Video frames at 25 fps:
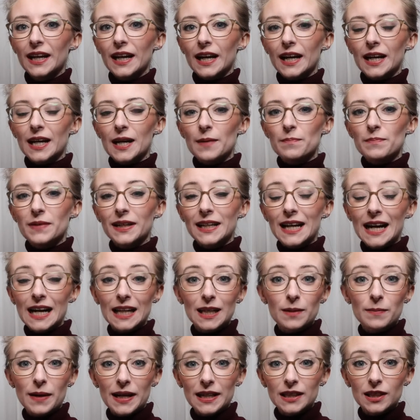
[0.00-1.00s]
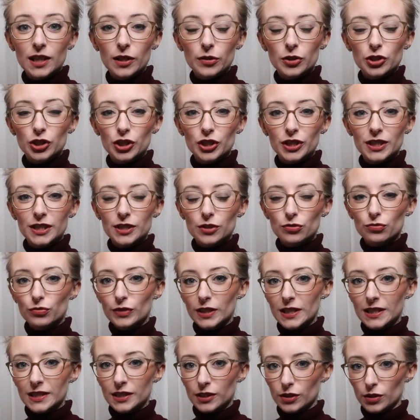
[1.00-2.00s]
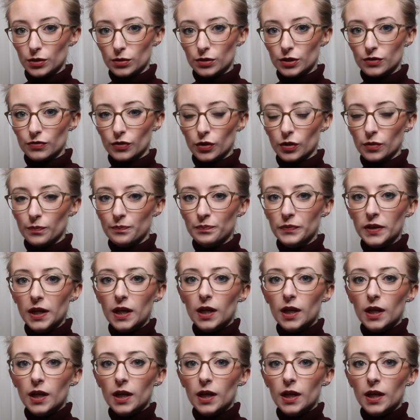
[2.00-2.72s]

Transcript: Calamine lotion is really useful.